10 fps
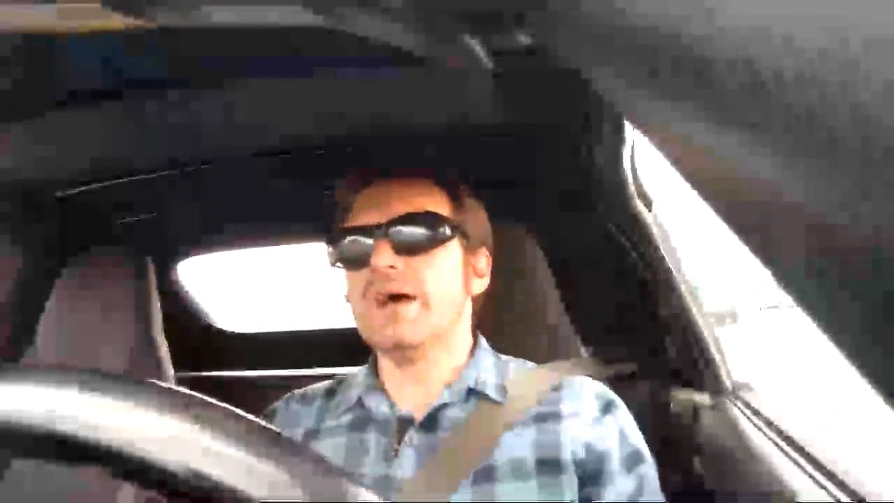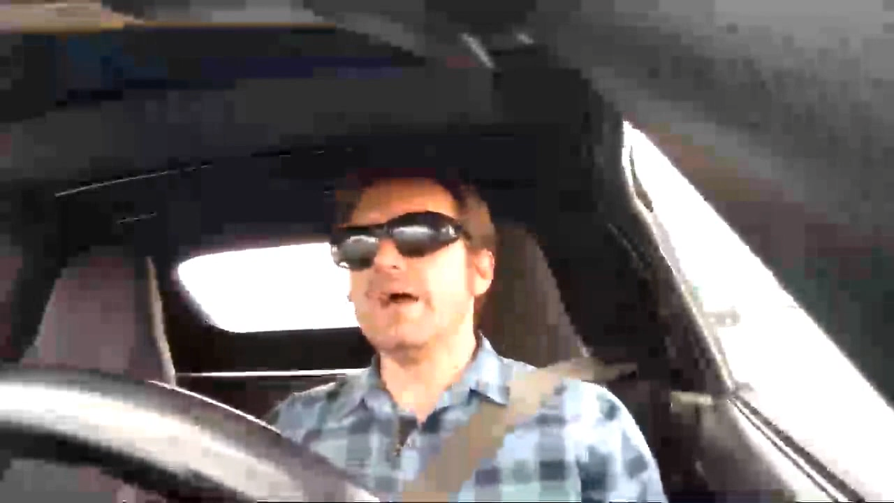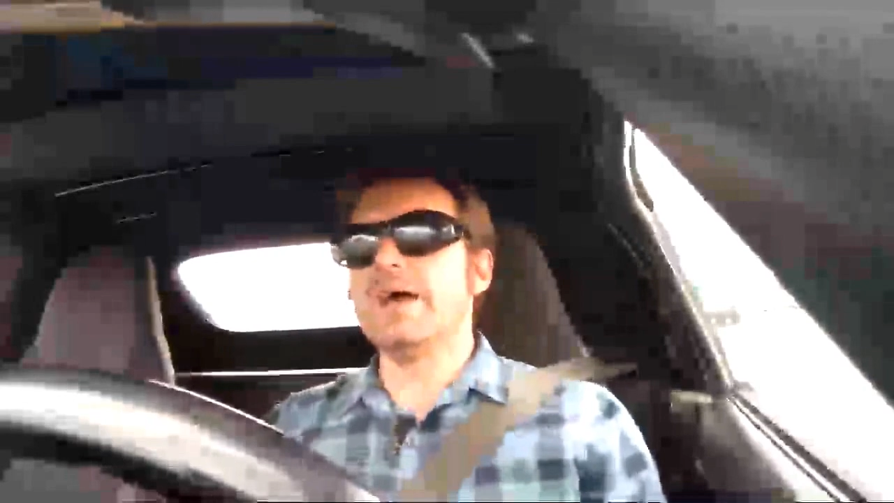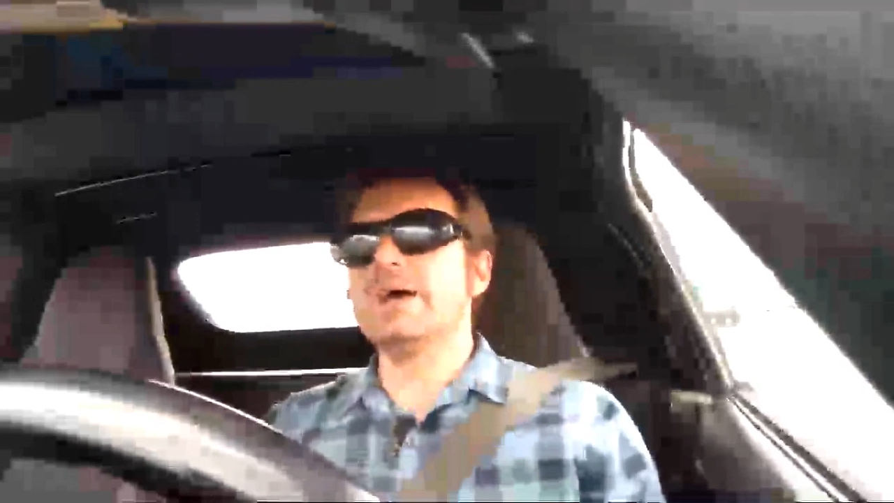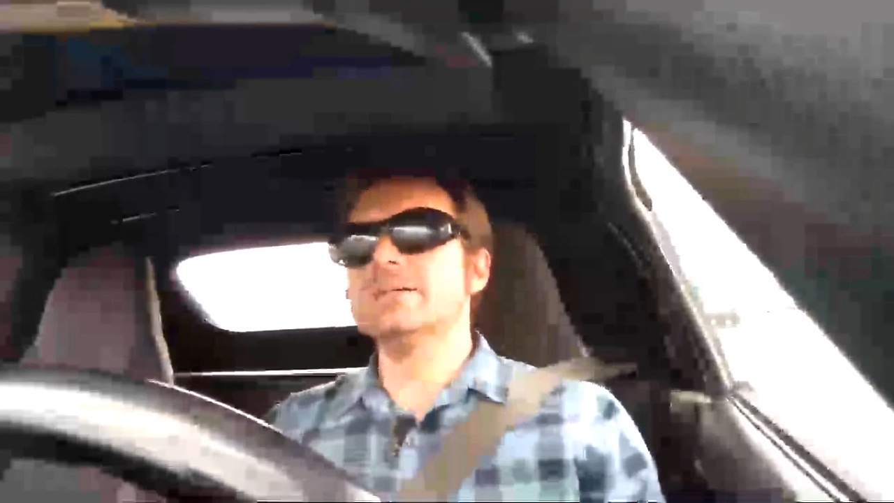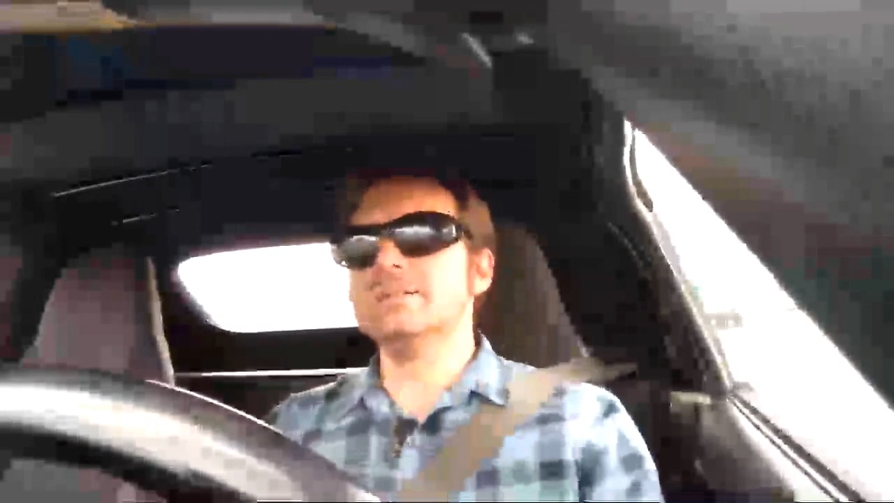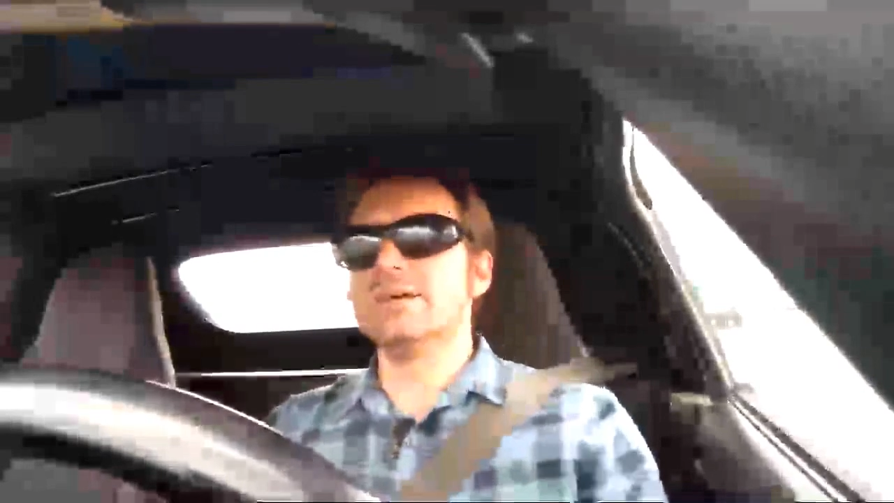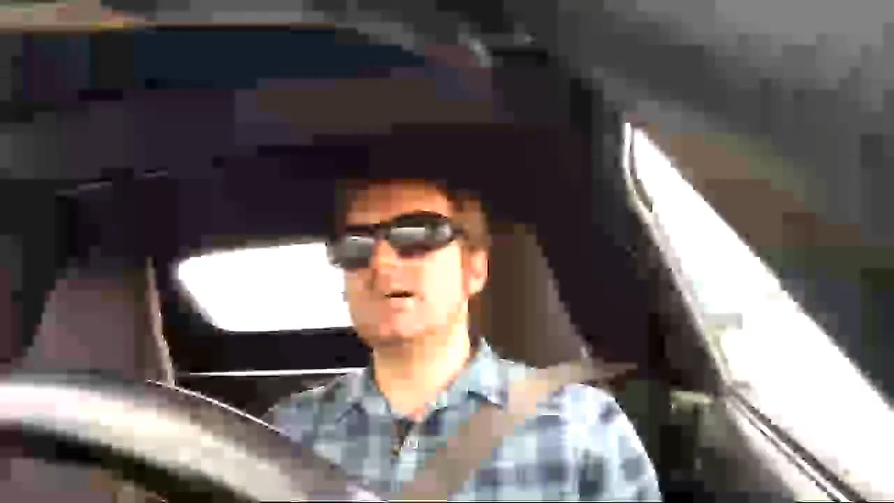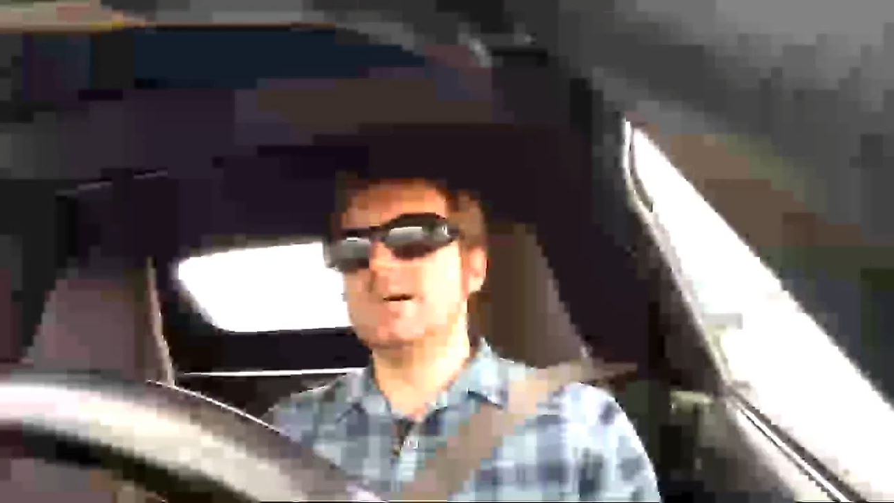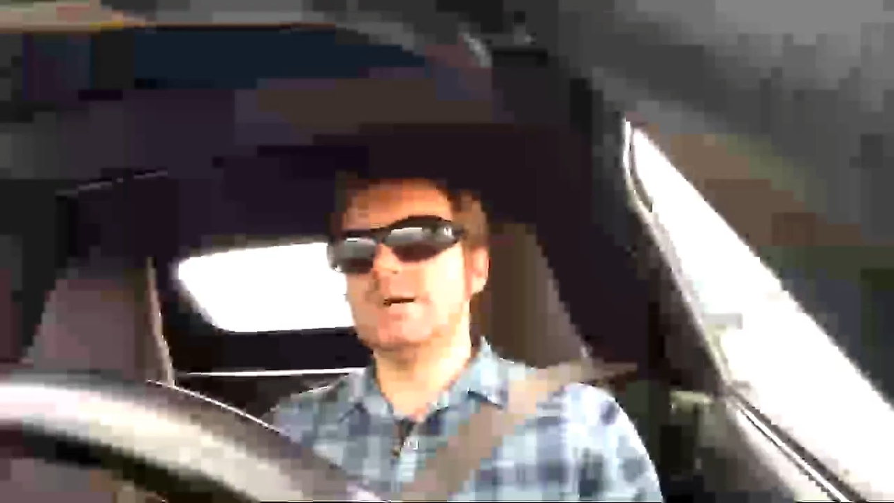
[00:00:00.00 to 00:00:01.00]
and
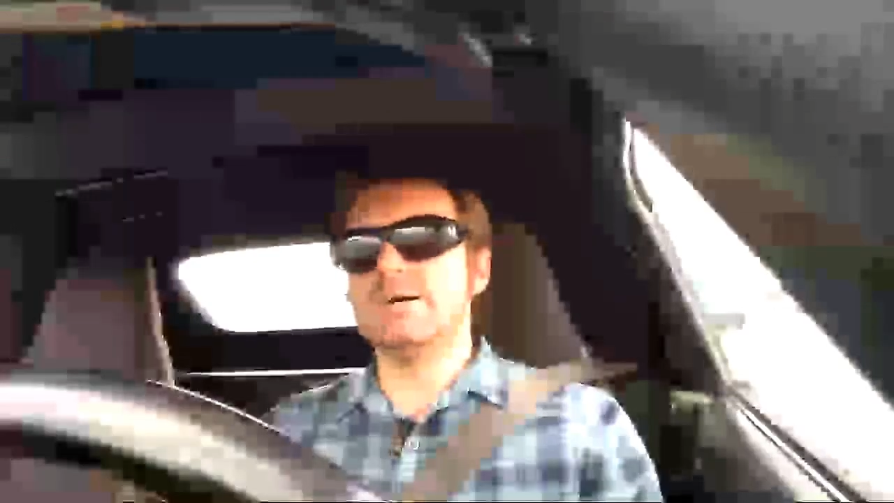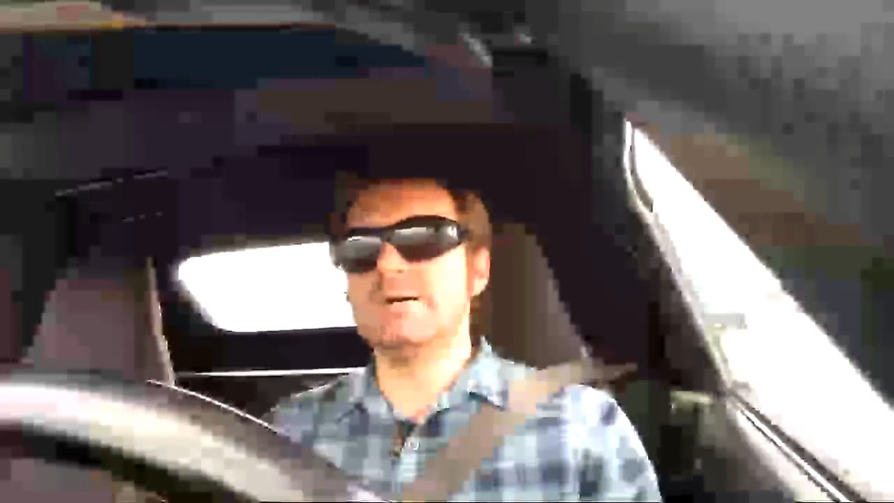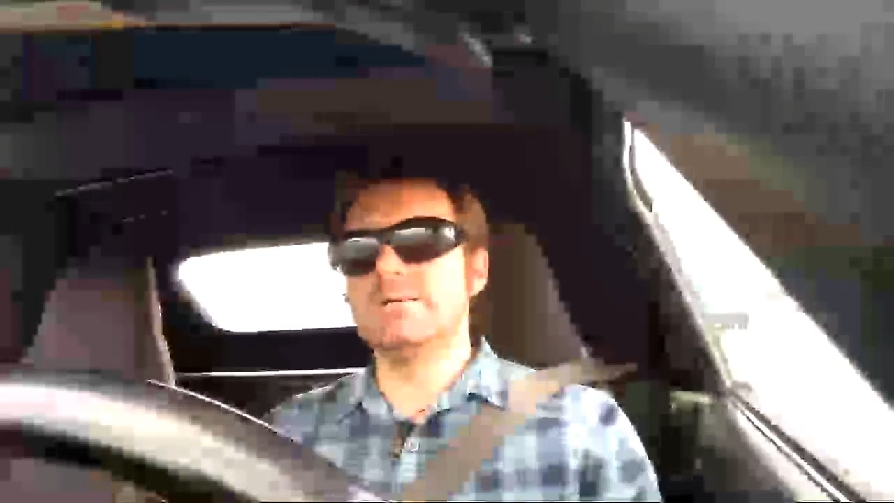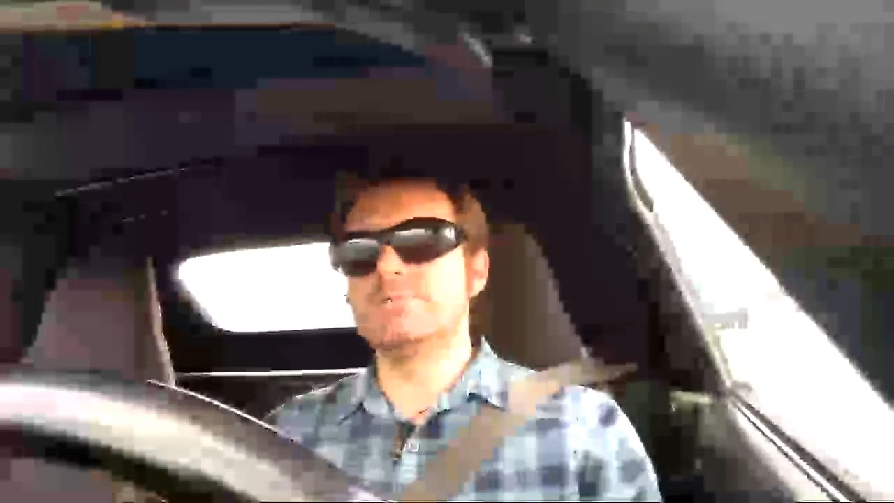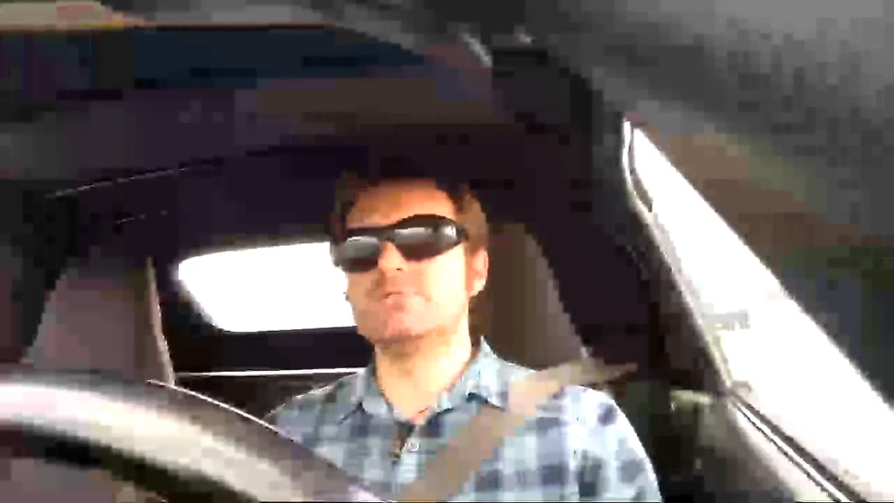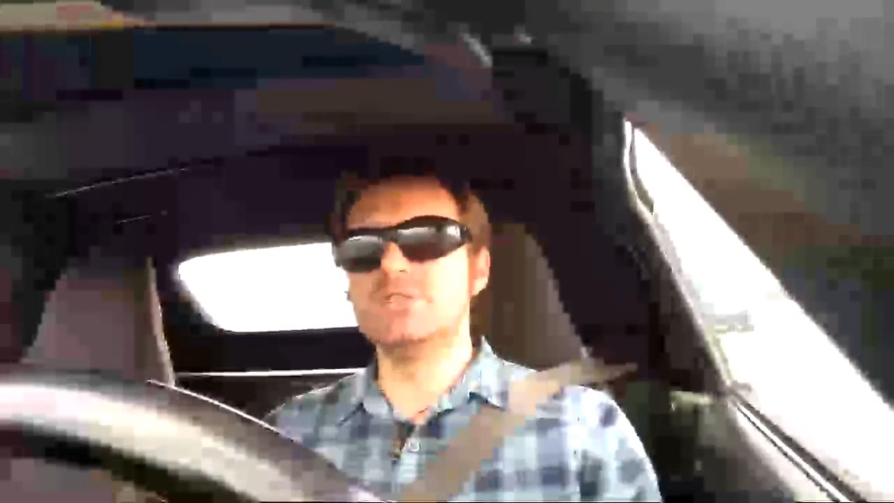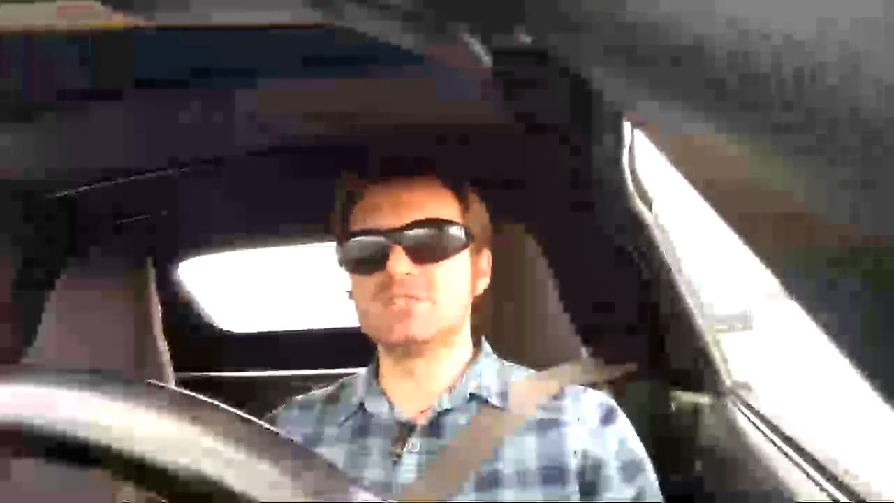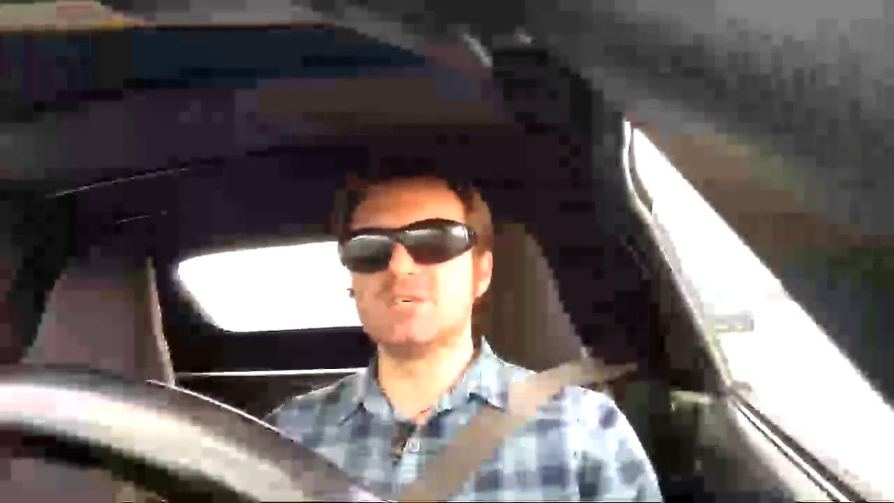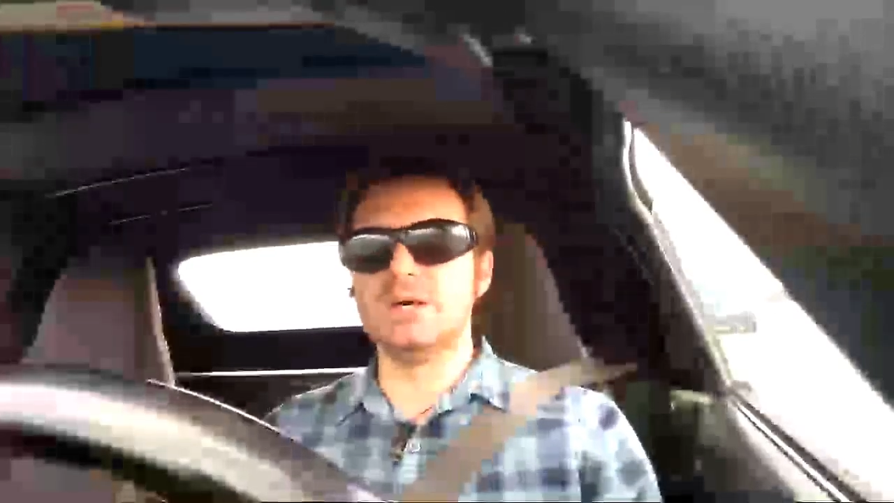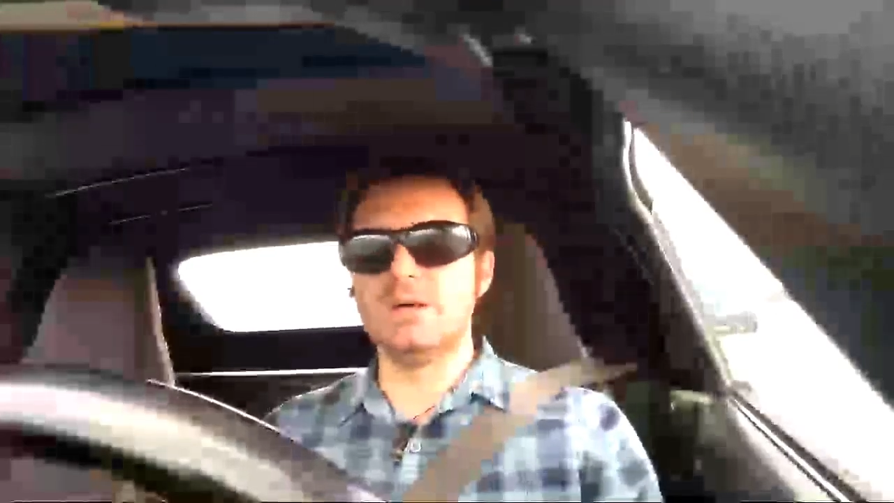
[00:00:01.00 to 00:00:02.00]

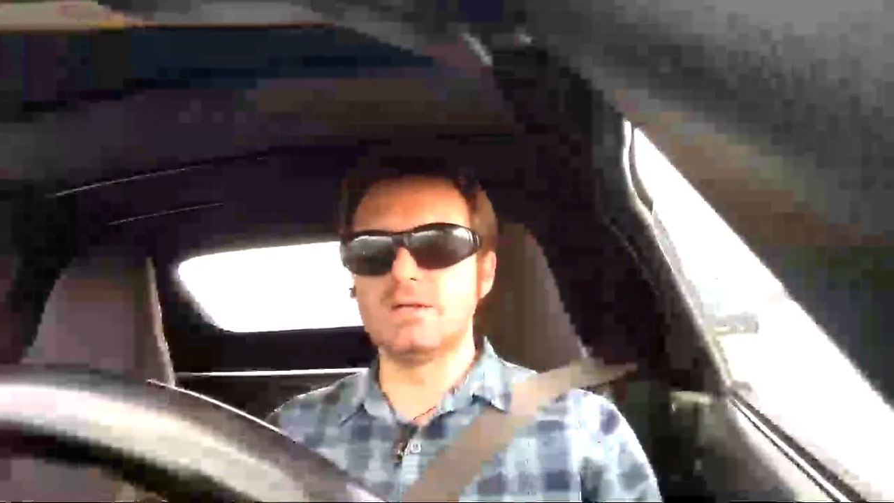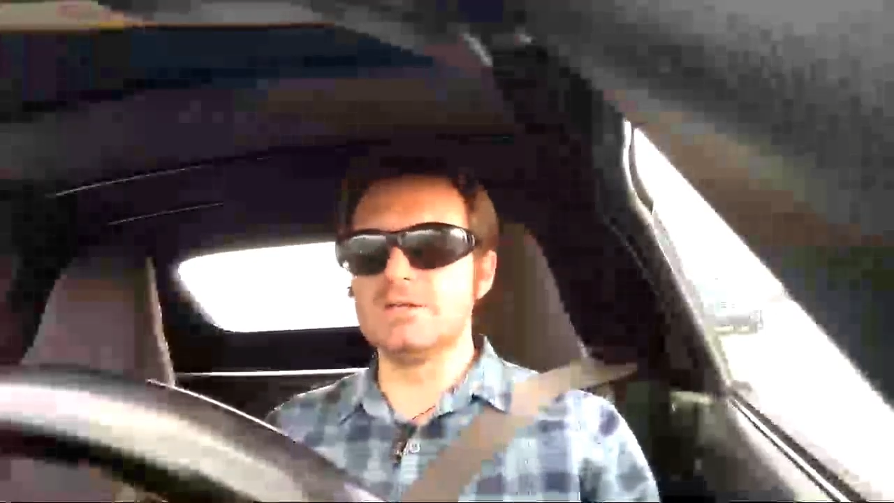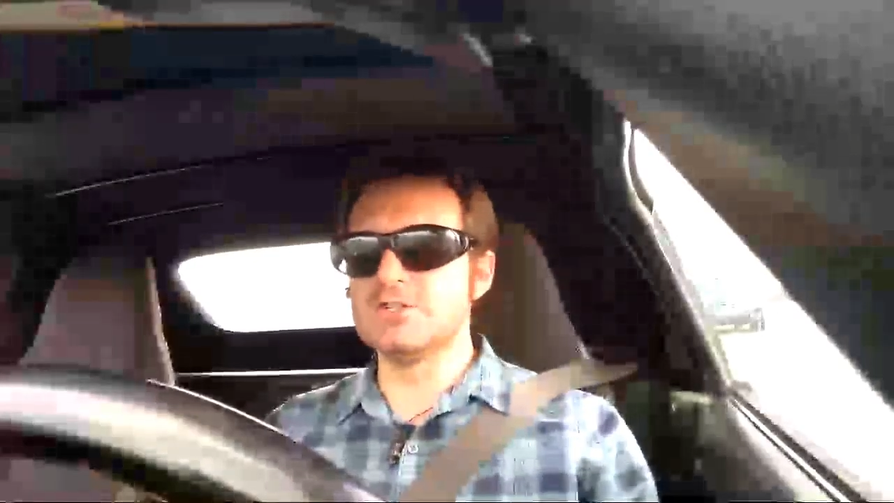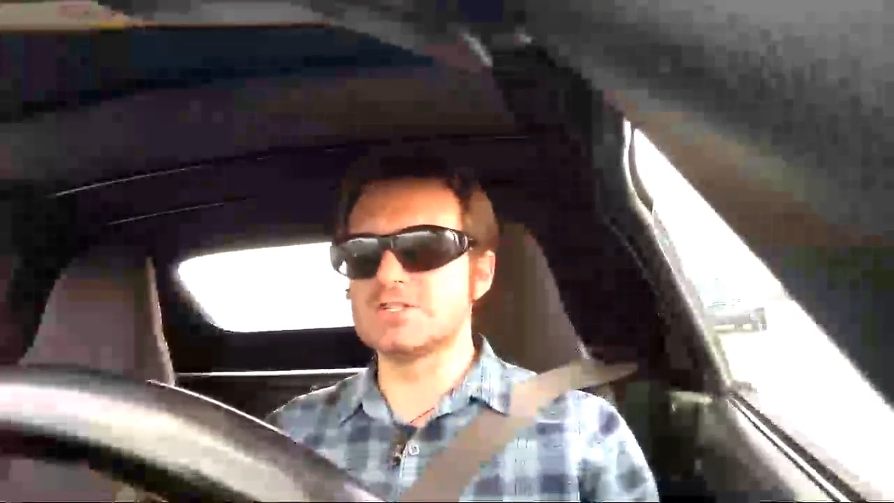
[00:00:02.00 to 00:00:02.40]
just a